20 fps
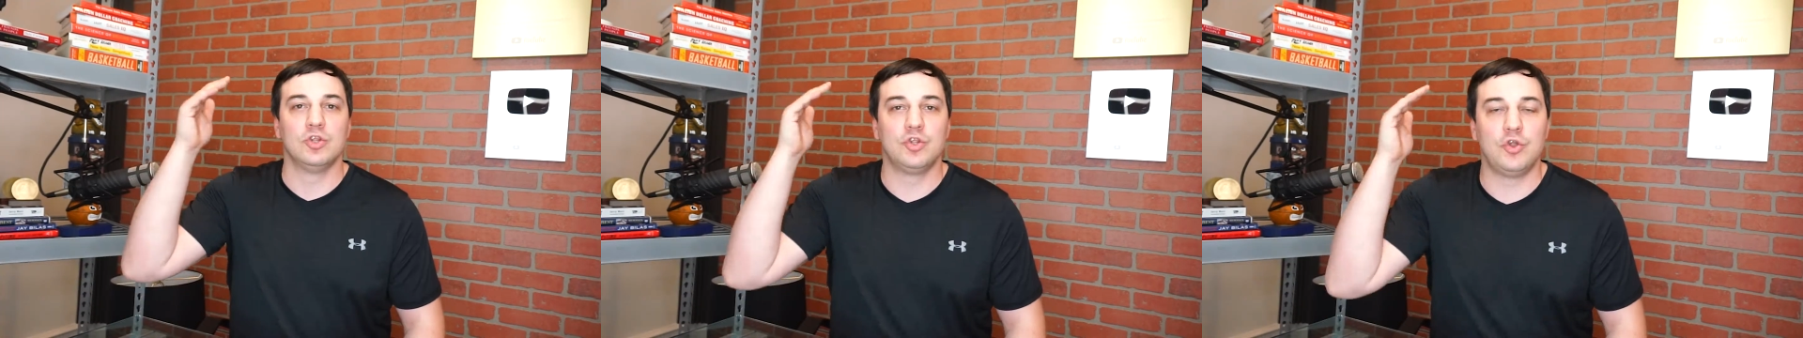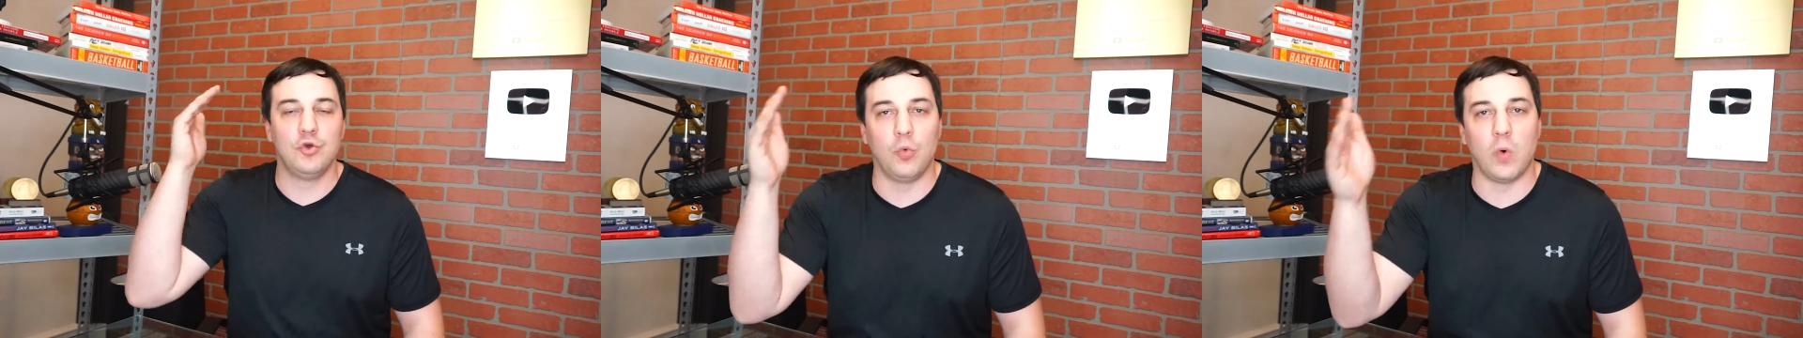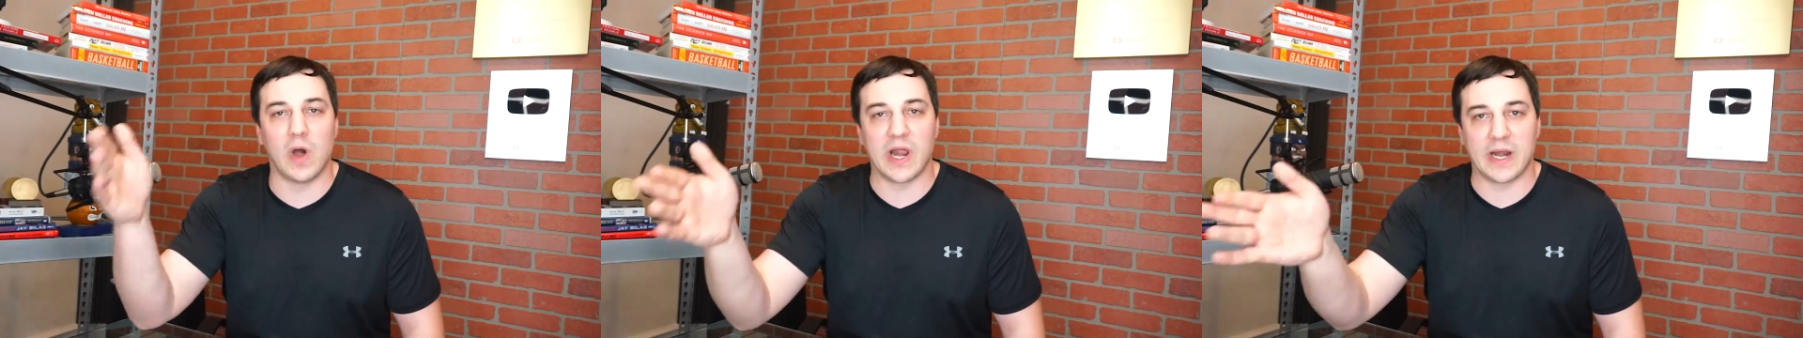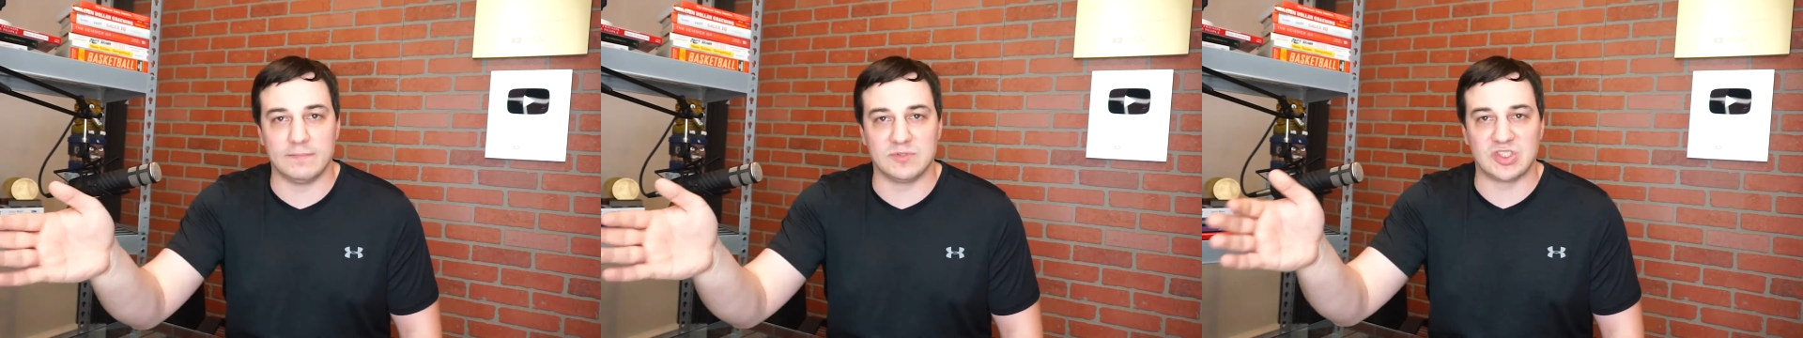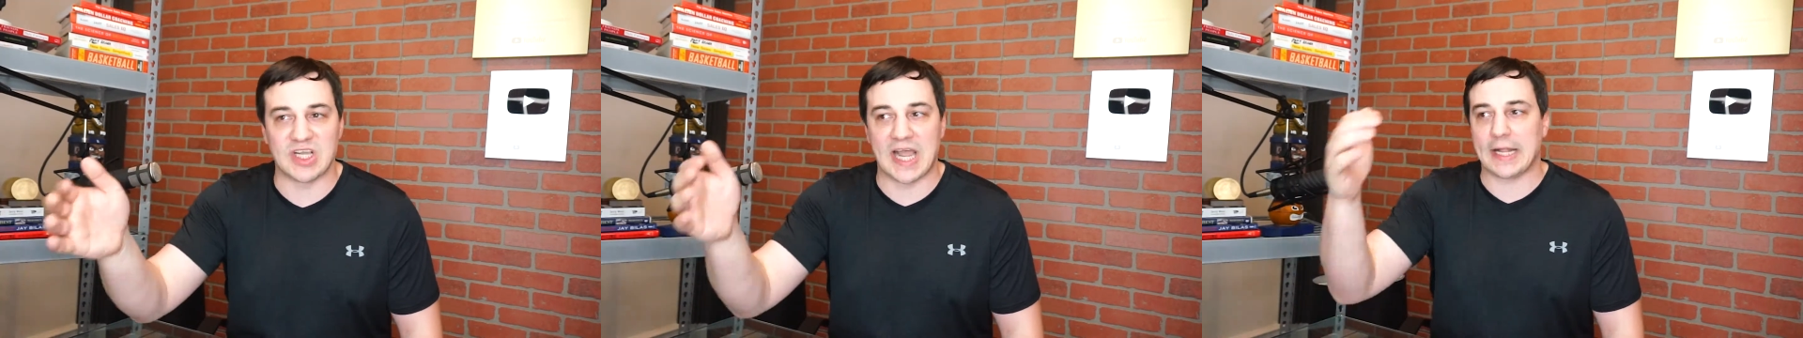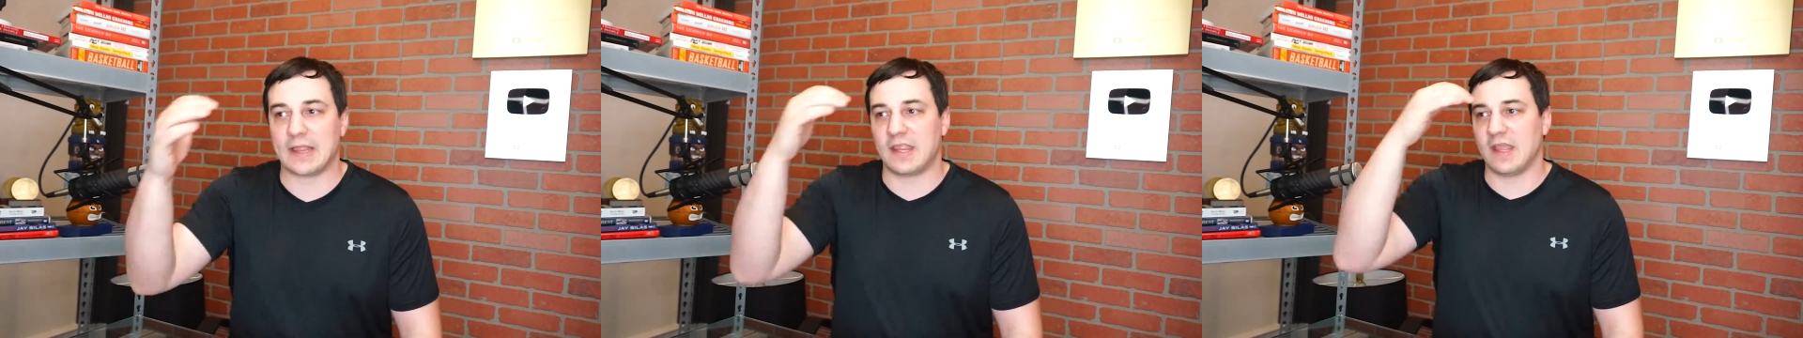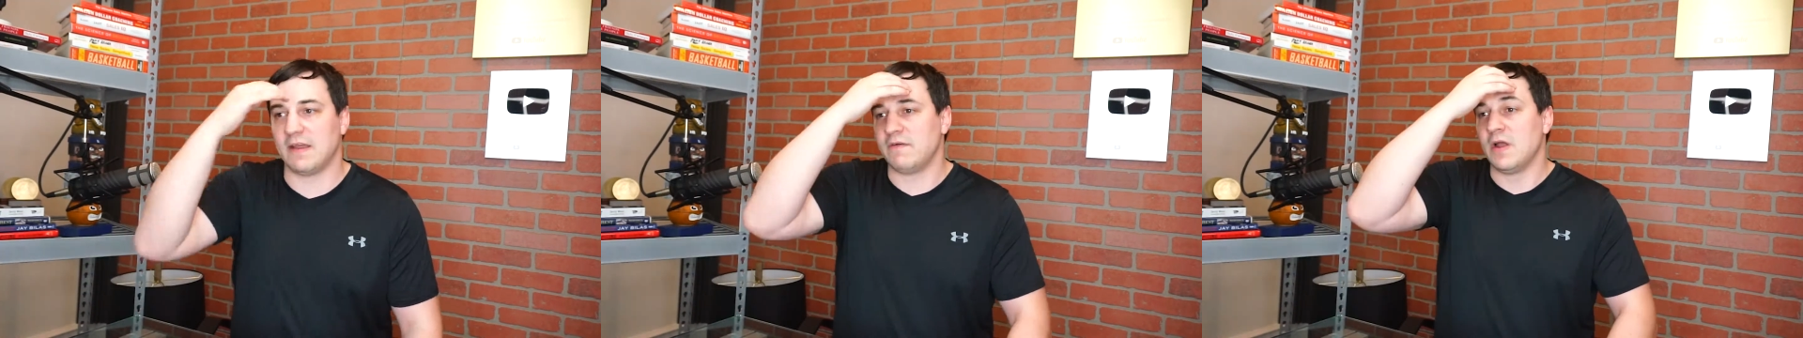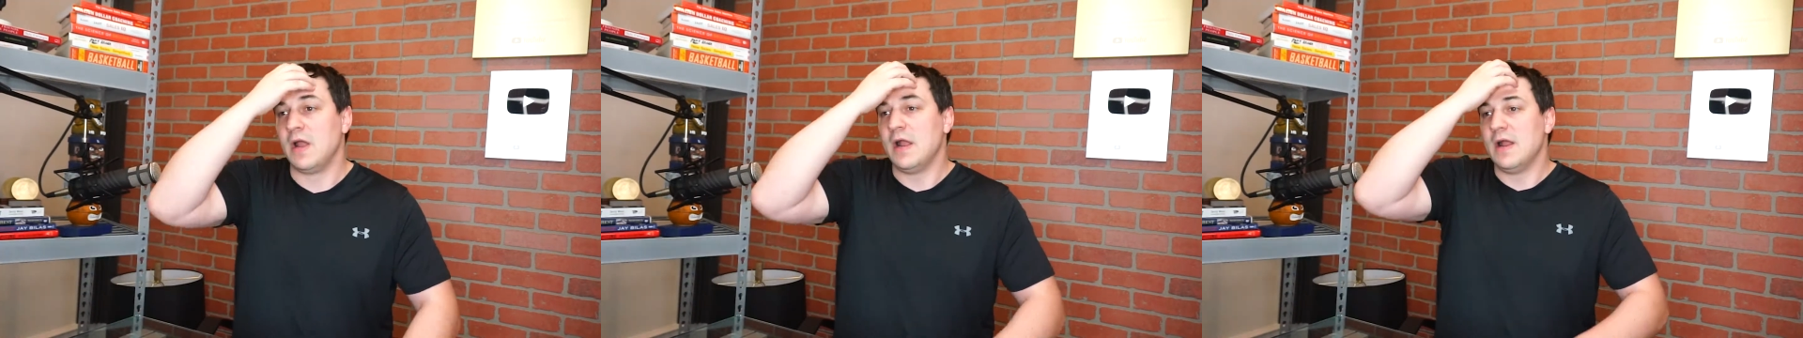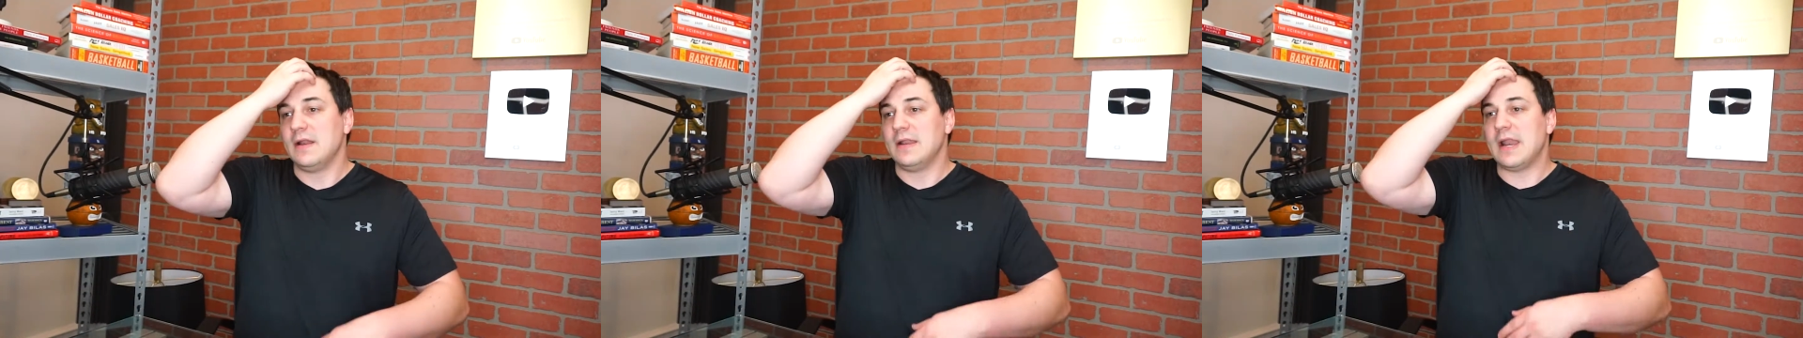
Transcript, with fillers: to one objective.